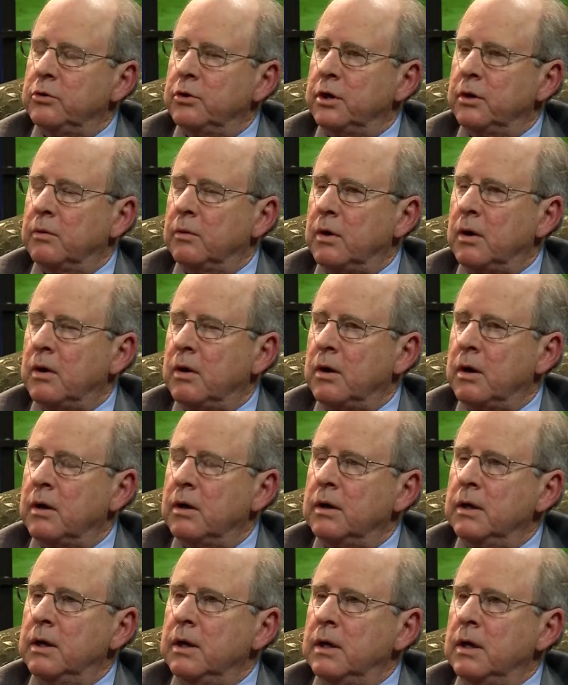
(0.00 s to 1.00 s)
there are,
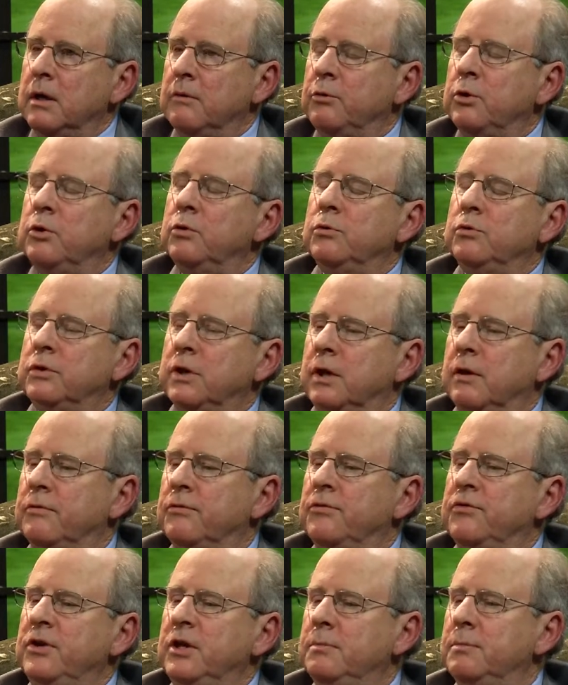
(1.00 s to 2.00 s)
if we use
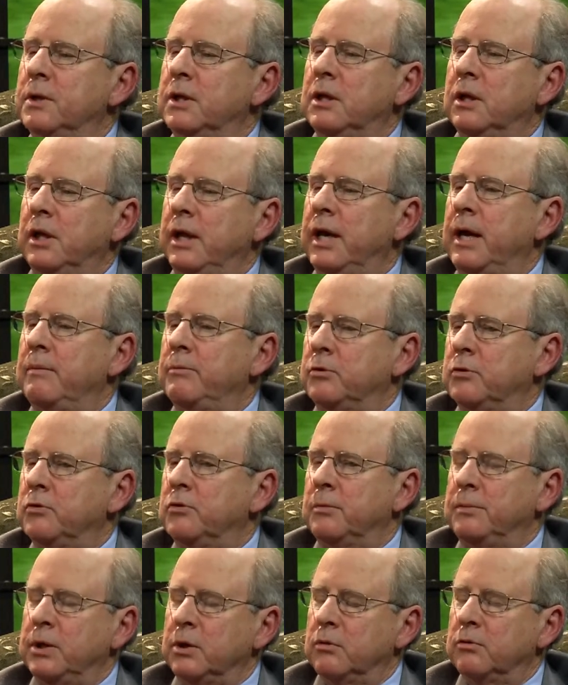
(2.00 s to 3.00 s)
FEMA claims, and
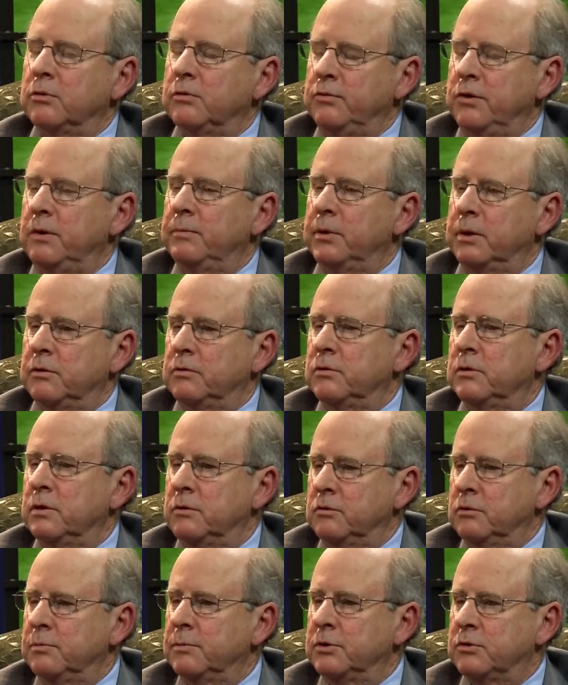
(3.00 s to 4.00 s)
somebody goes to FEMA
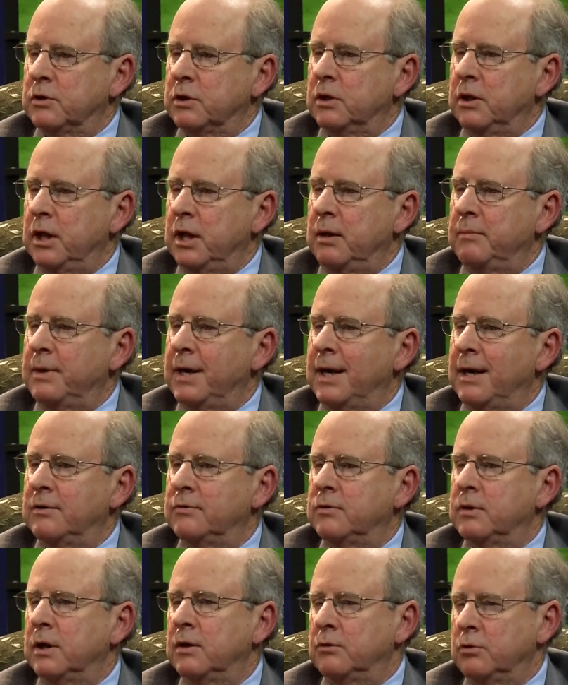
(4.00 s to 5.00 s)
and submits a claim
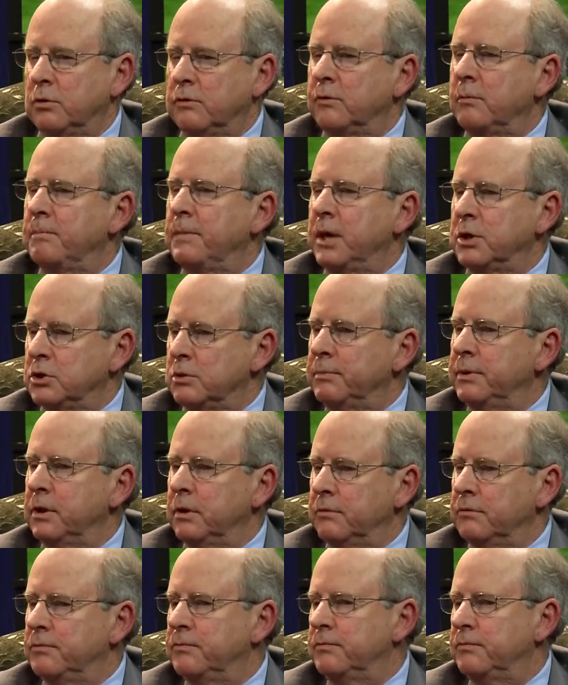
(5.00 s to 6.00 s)
as sort of a measurement
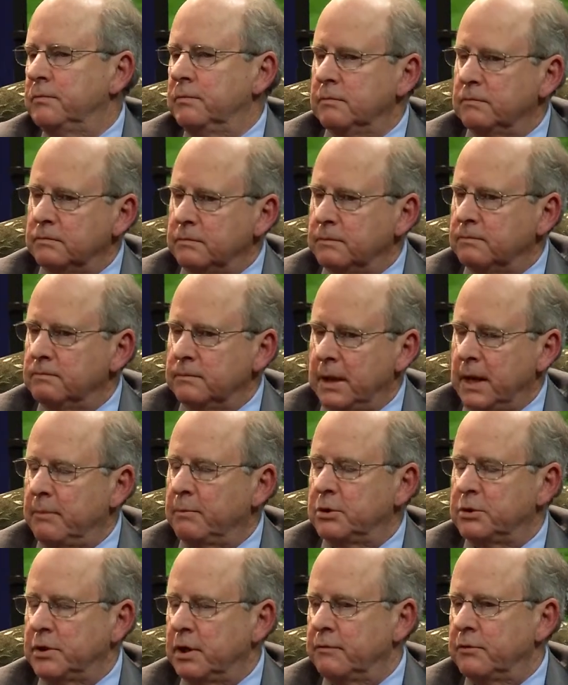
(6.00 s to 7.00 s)
of how
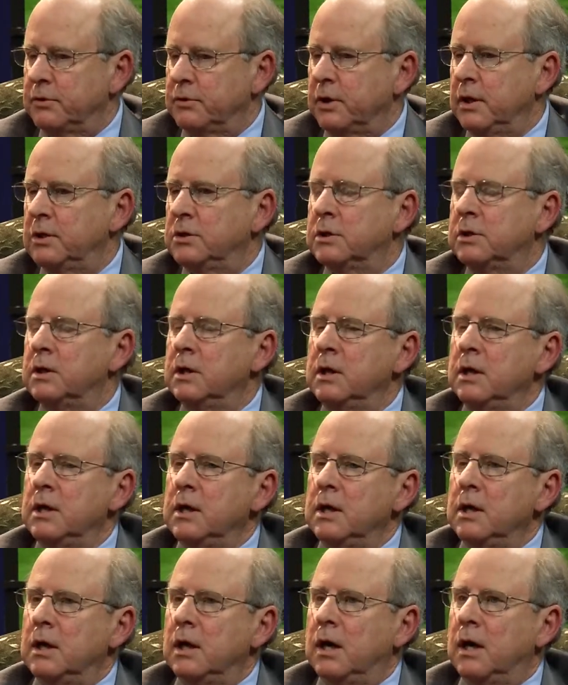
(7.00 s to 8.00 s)
much devastation.
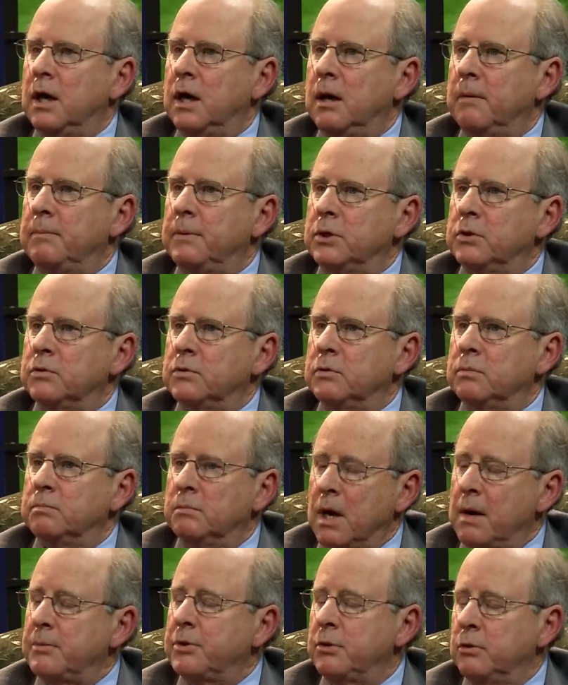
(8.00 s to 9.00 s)

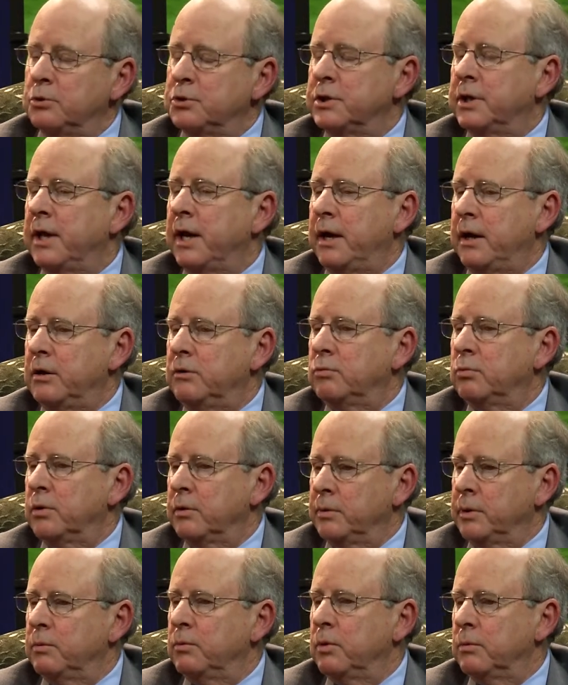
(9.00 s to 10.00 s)
Monmouth and Ocean counties,
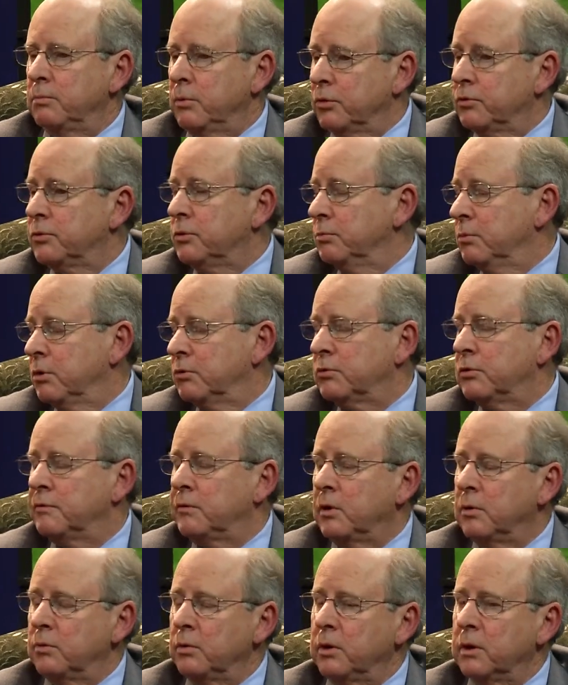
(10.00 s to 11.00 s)
where we work, do most of
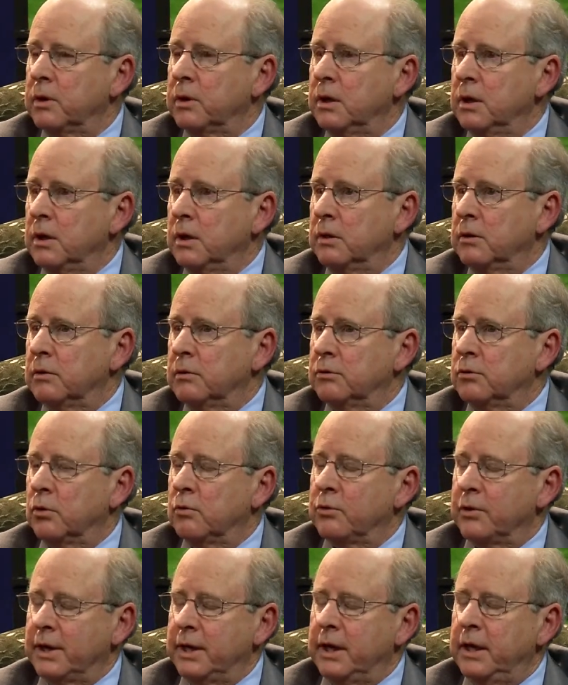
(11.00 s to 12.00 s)
our work, there's
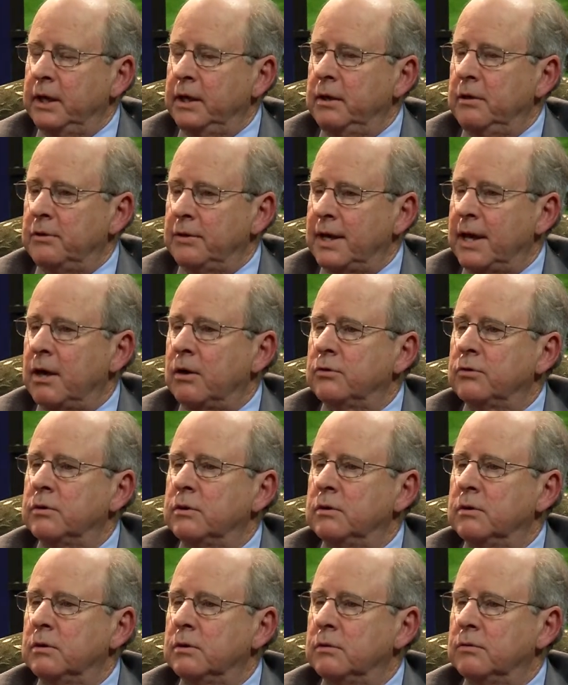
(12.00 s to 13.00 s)
over
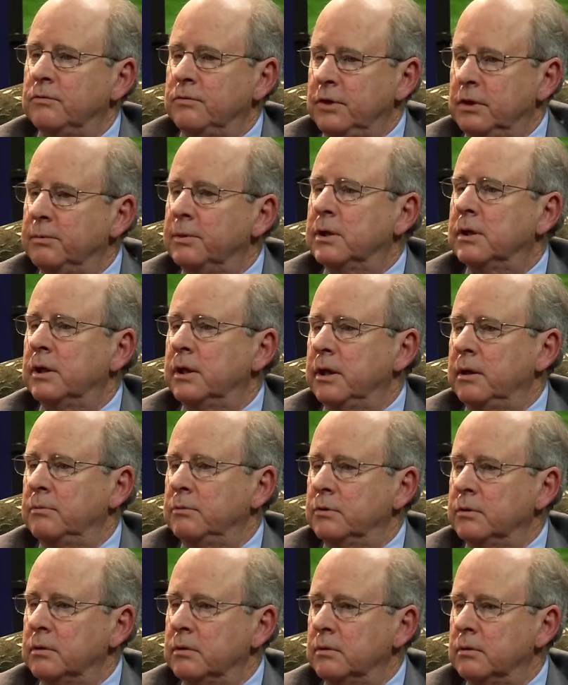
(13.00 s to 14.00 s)
80,000 FEMA
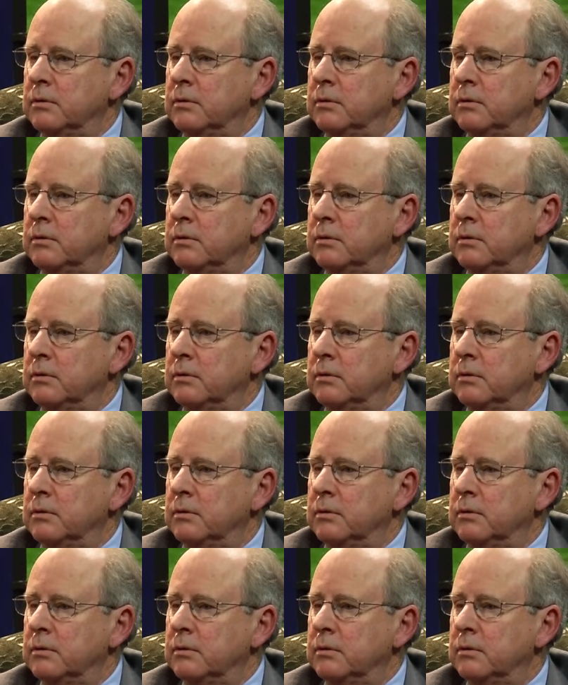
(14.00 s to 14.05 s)
claims.